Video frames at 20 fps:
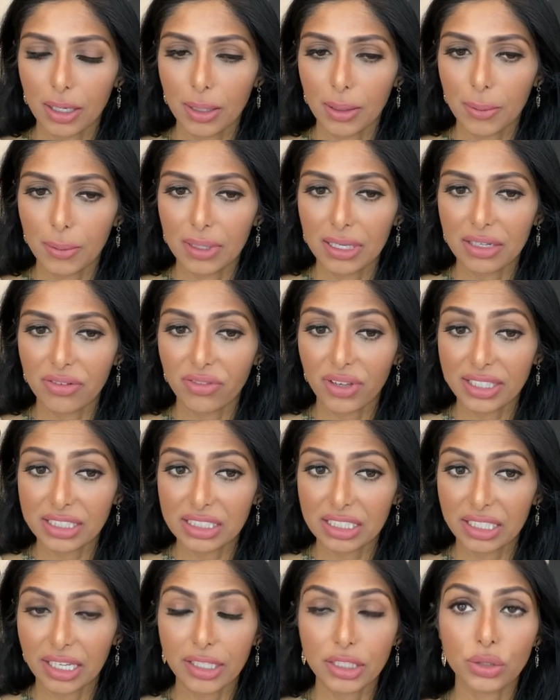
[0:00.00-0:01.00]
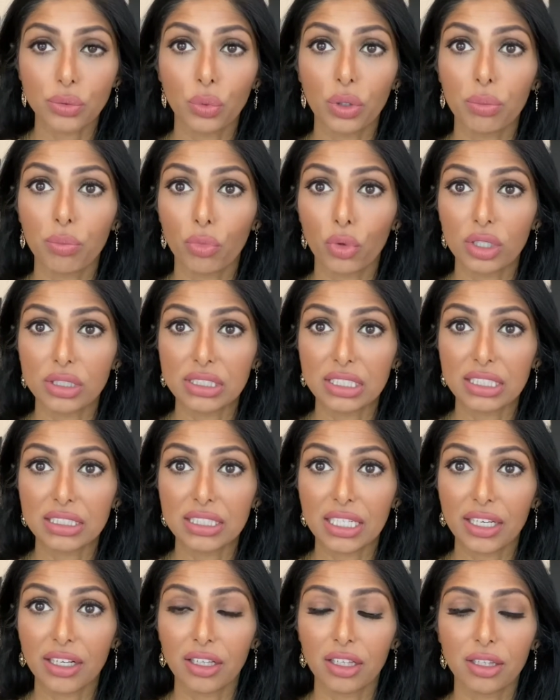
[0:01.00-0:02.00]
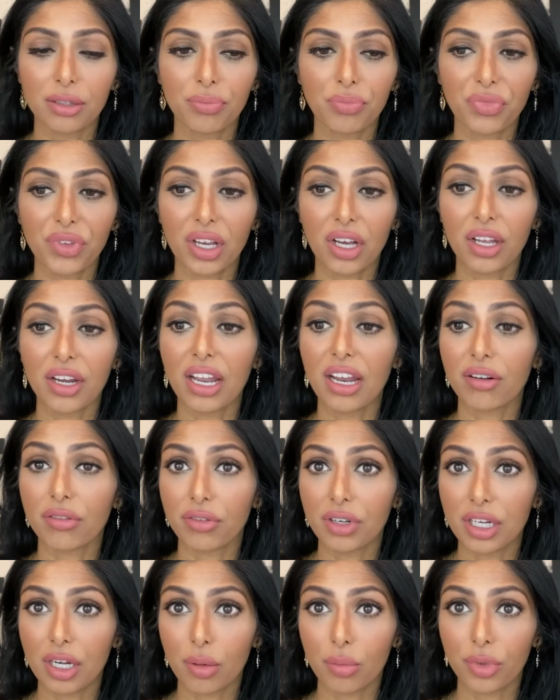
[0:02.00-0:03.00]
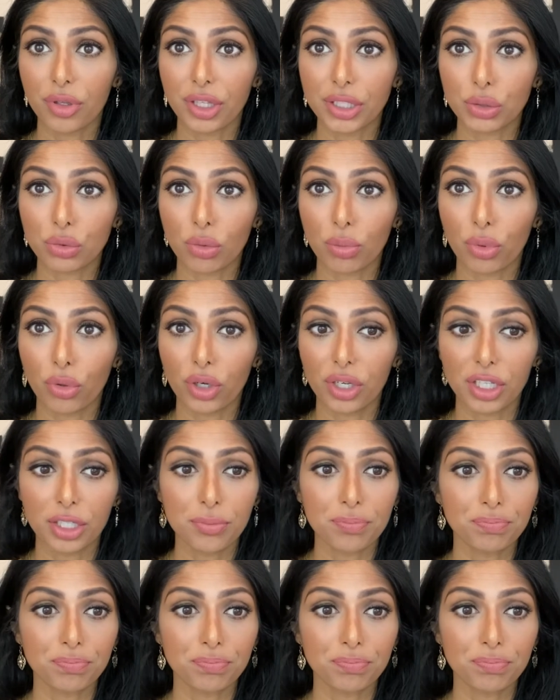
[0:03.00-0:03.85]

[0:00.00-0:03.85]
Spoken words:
investigates with more detail on every number that's reported.